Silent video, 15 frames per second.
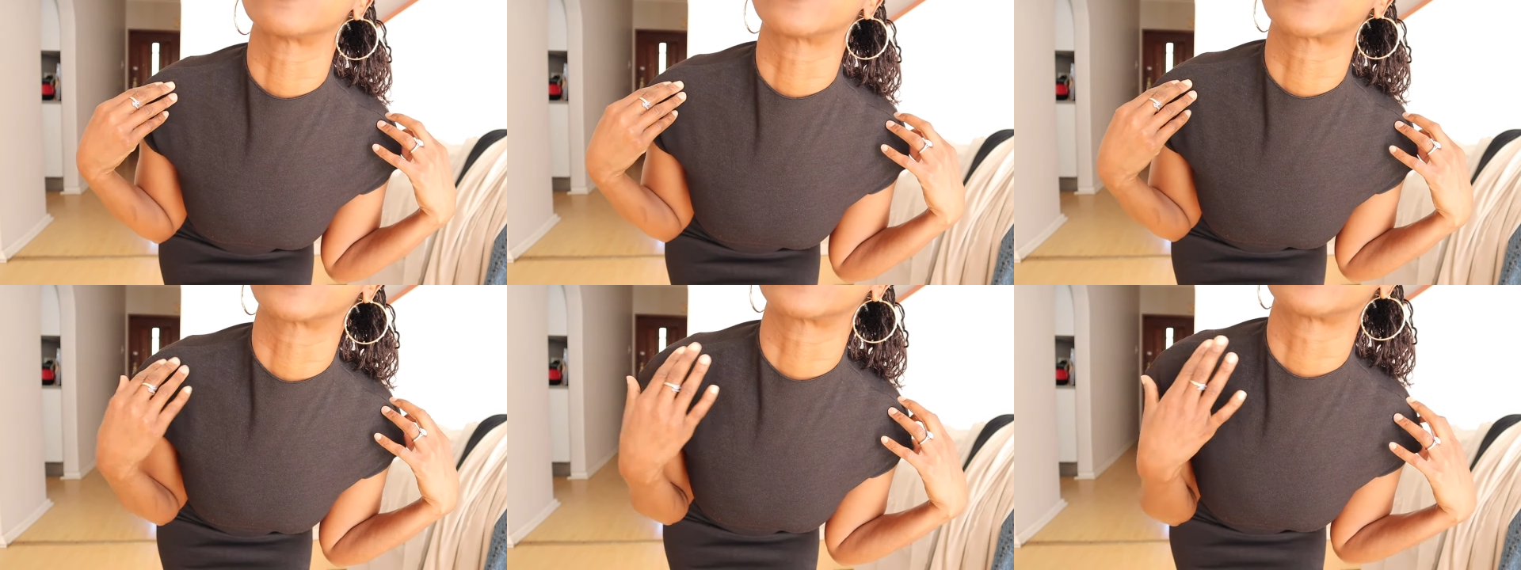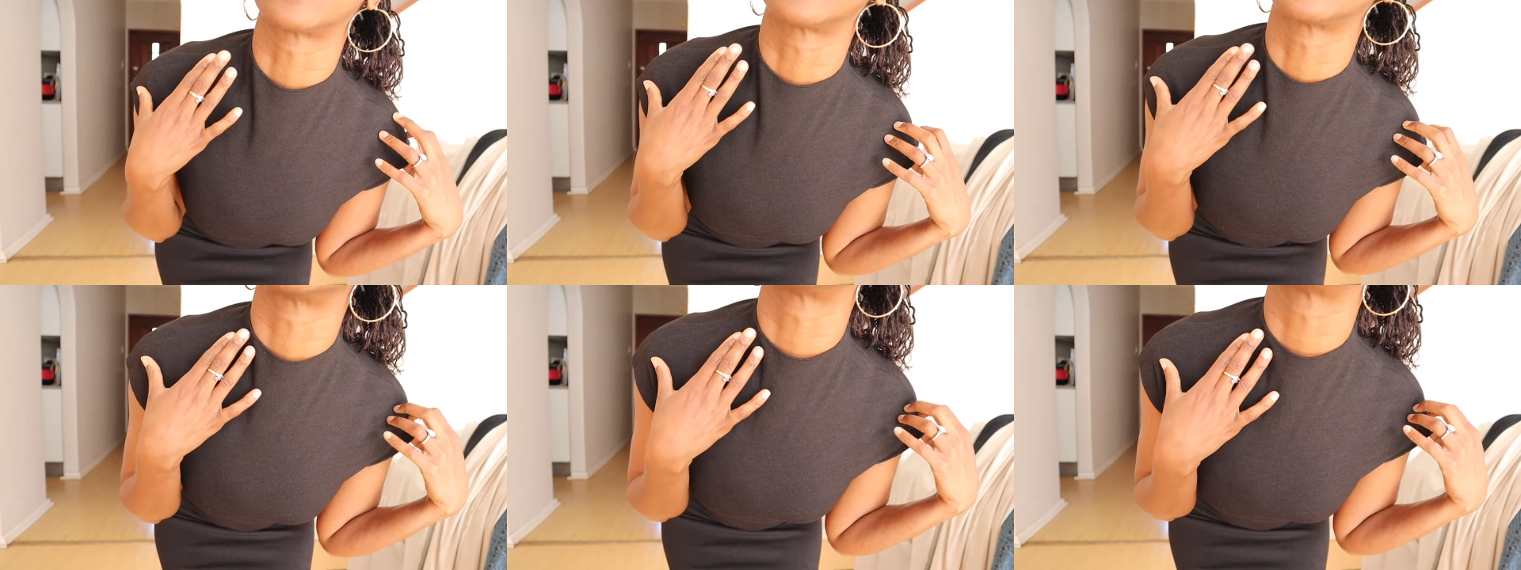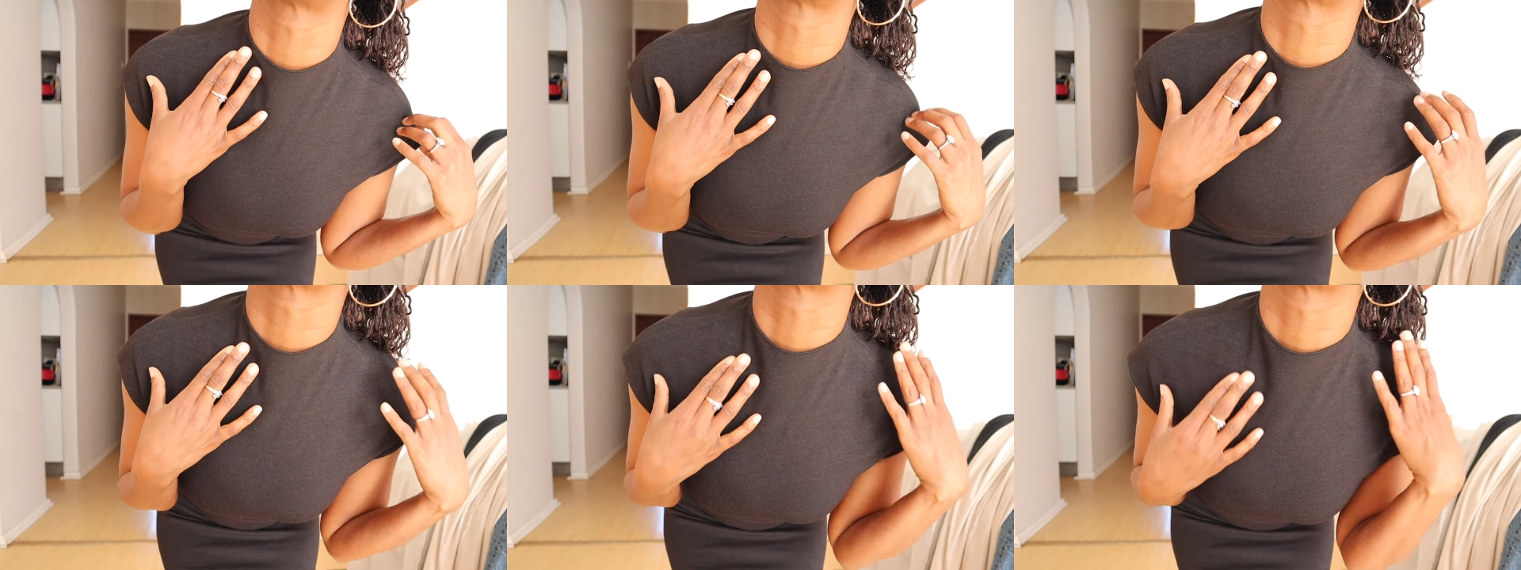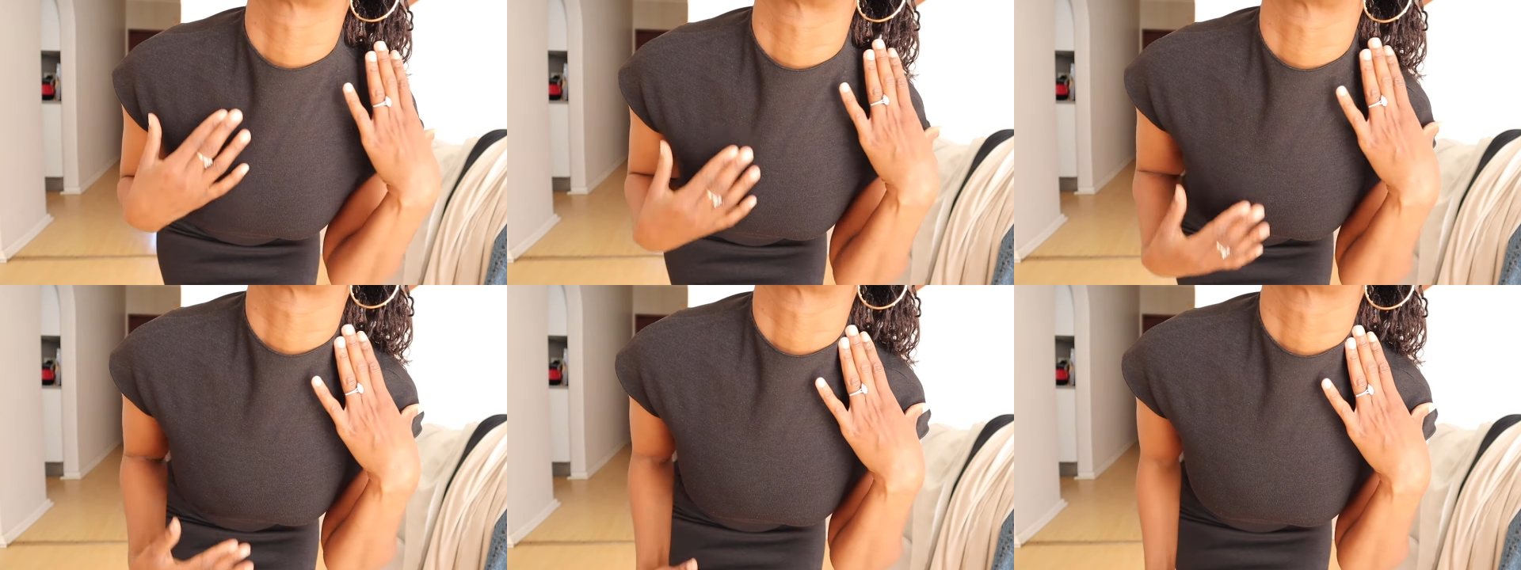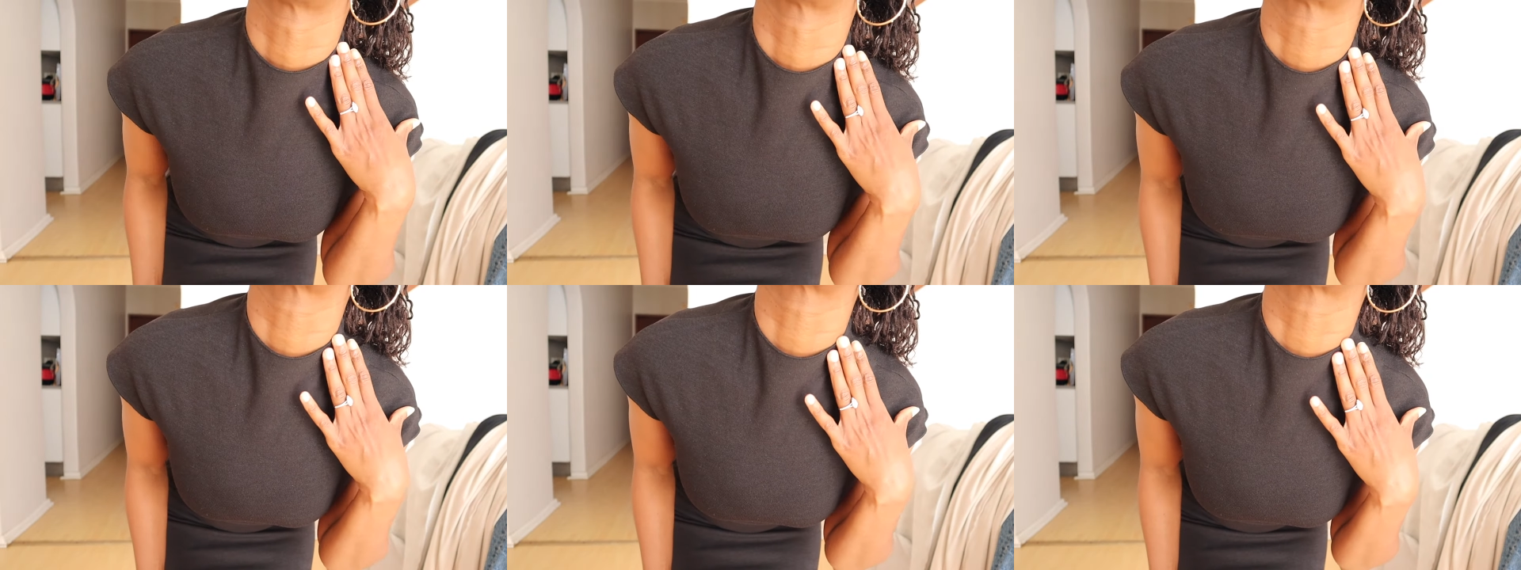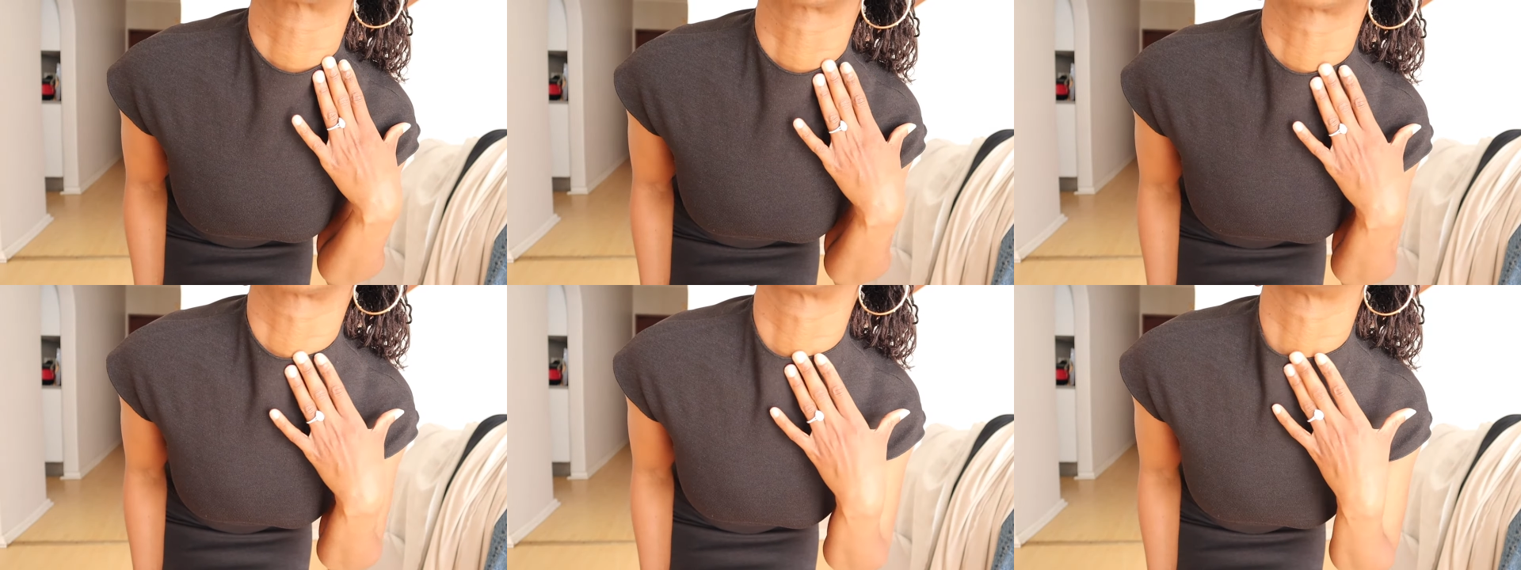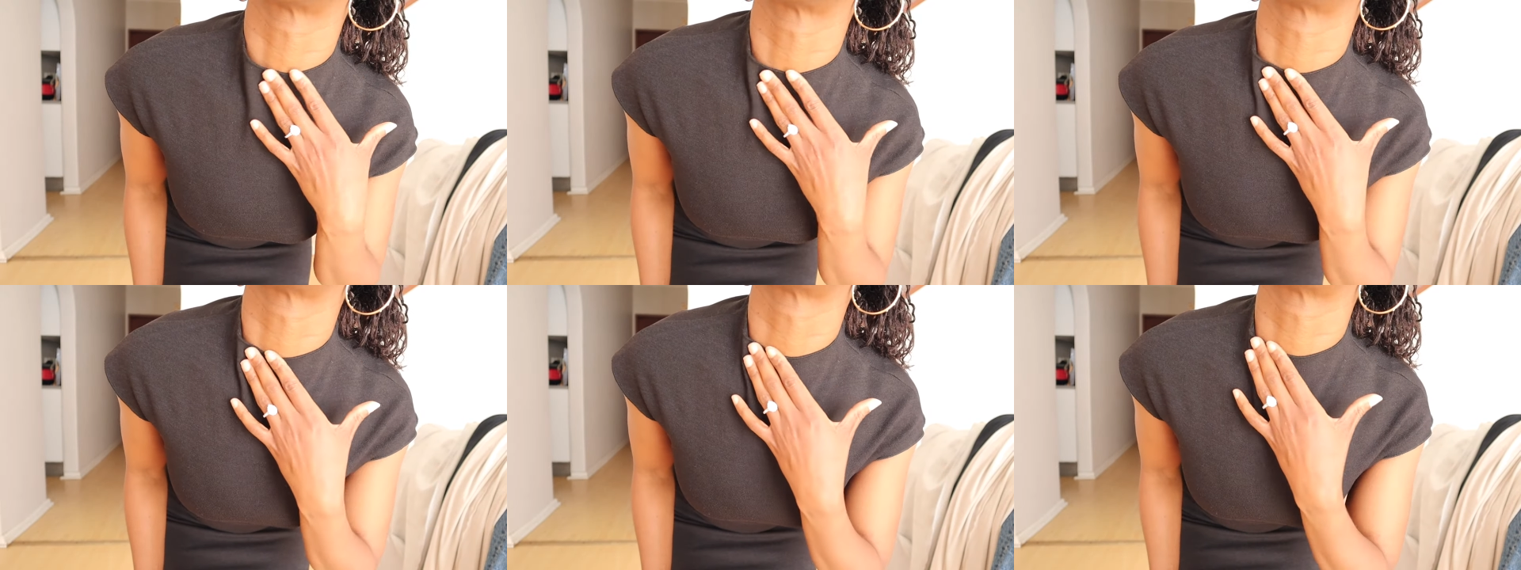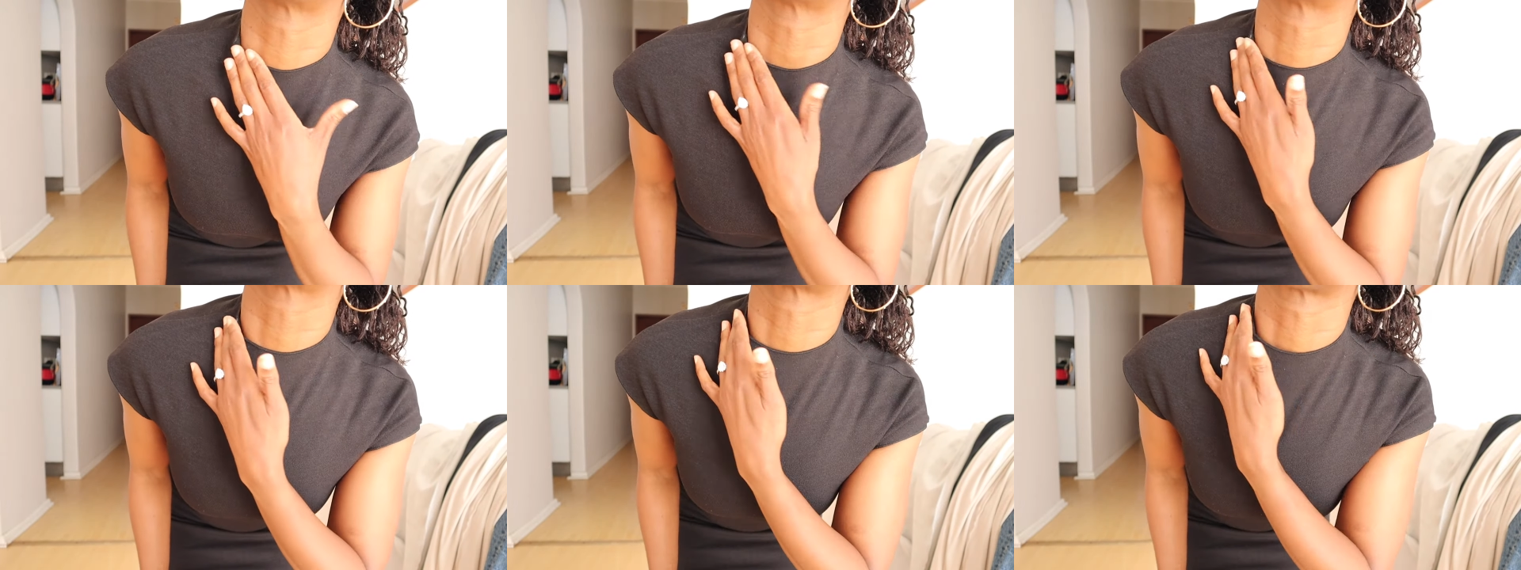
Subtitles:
[unreadable: no face in view]